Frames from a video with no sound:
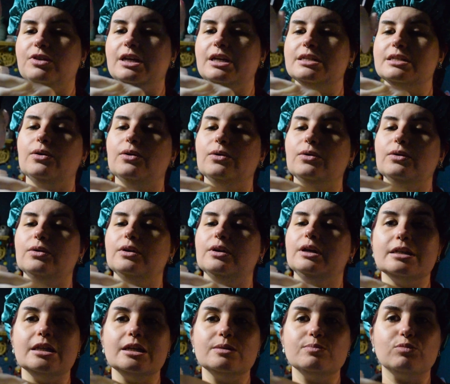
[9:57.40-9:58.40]
this on
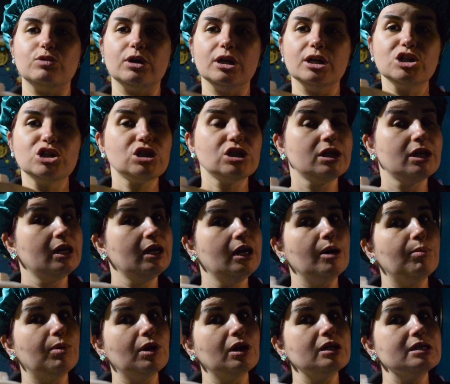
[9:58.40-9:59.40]
this brush.
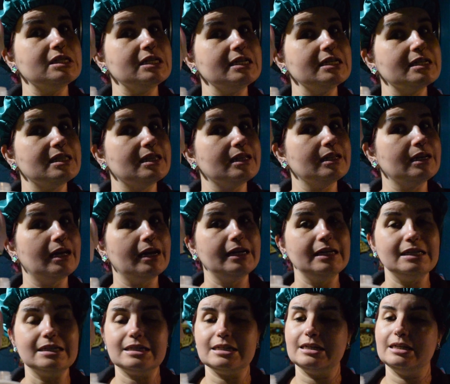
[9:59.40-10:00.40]
Apologies that the
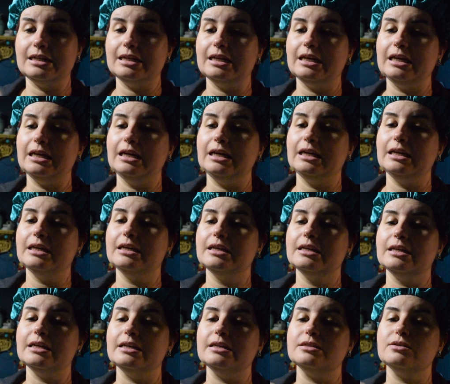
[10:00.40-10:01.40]
light in here
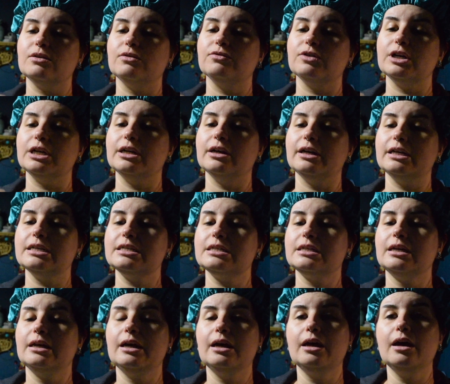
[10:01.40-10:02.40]
is not very
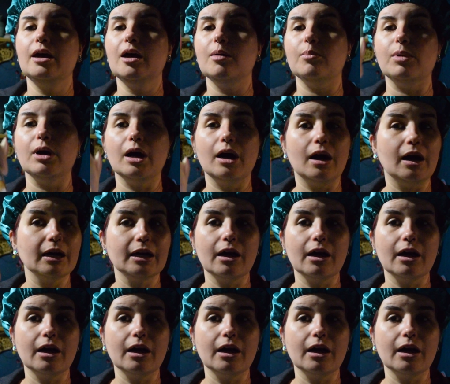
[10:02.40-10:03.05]
nice, but I